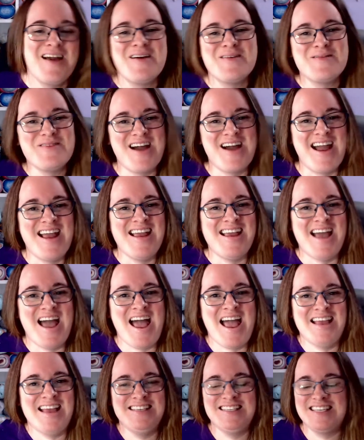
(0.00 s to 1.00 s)
Right,
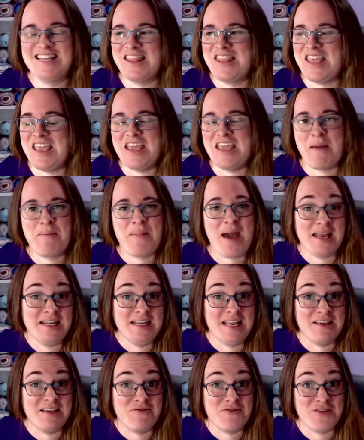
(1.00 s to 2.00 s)
and the pattern
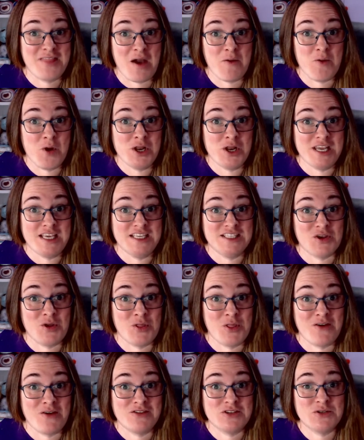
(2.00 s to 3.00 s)
link for that one is on
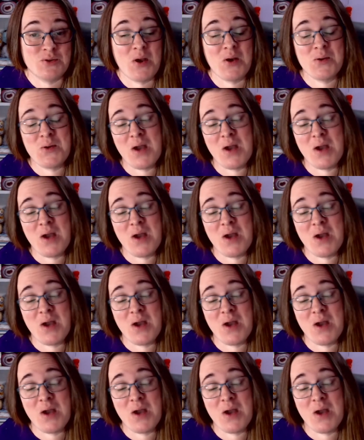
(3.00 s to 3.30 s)
there as well,